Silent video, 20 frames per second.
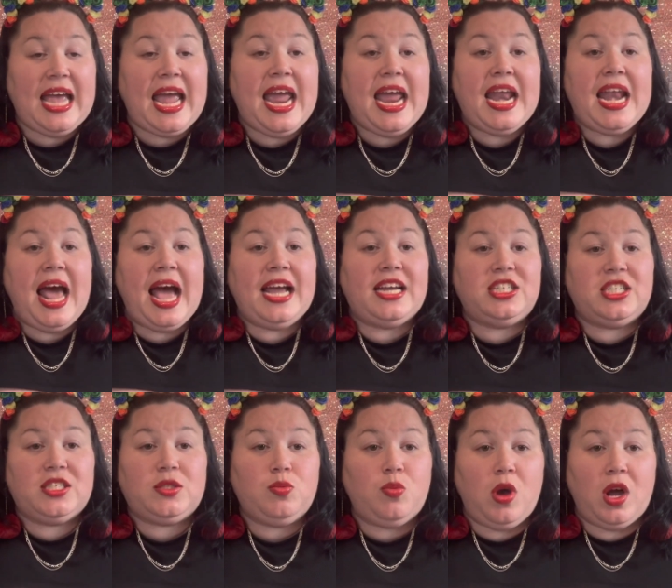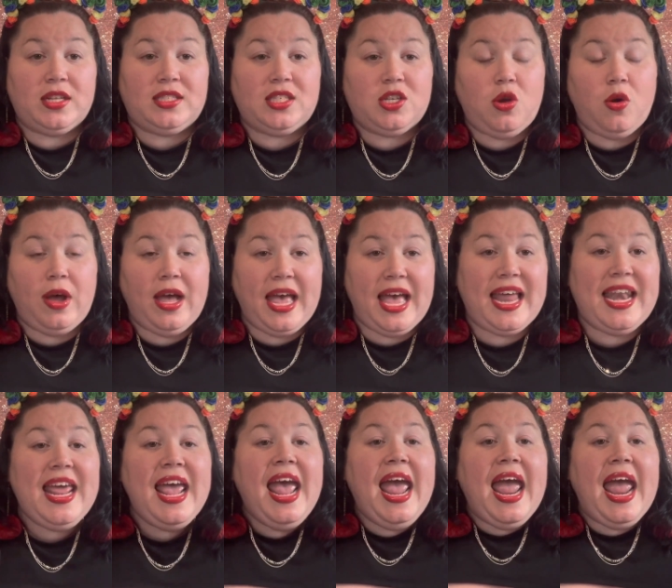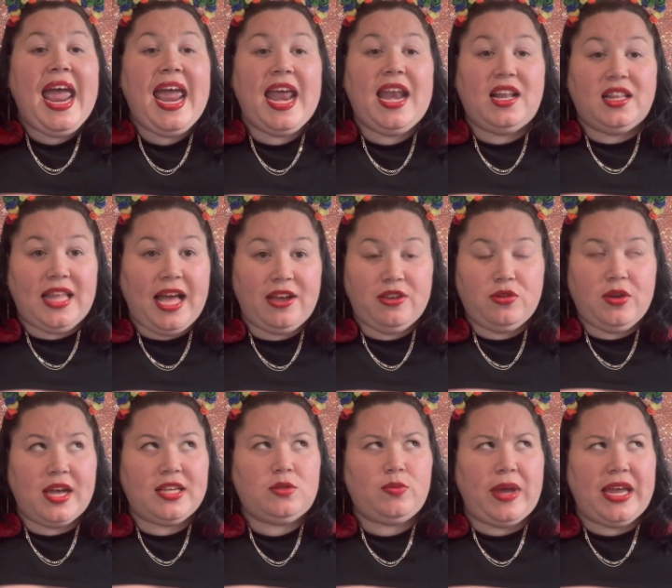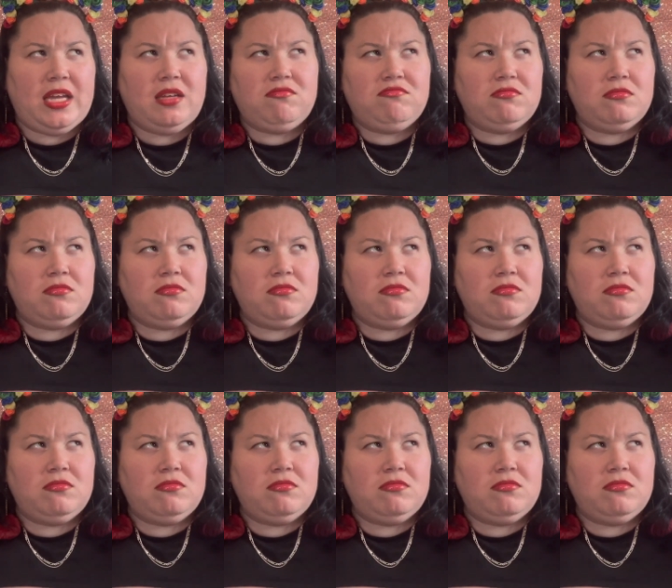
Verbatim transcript: and I just want to go ahead and allow you guys, wait,